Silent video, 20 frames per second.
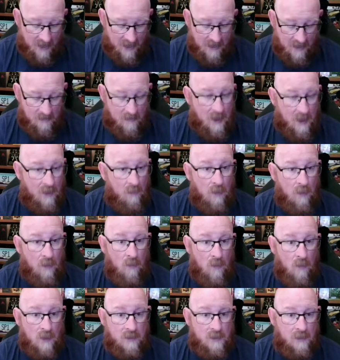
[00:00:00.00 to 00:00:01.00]
name, and
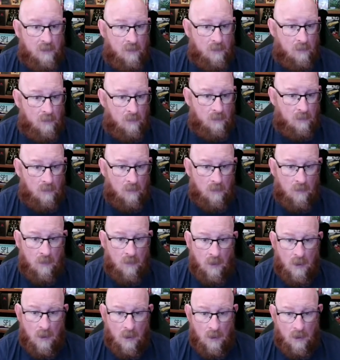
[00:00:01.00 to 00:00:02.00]
we want to do,
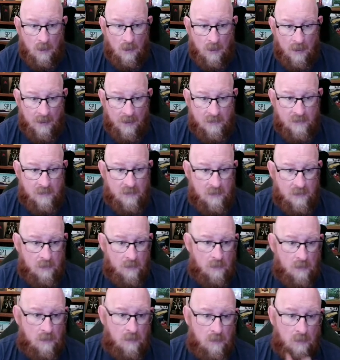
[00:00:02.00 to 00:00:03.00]
let's
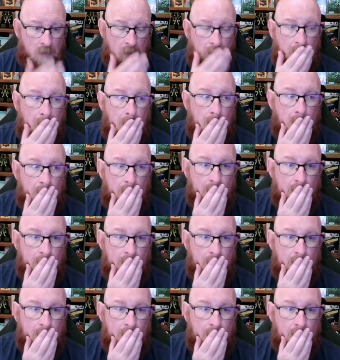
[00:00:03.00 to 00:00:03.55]
do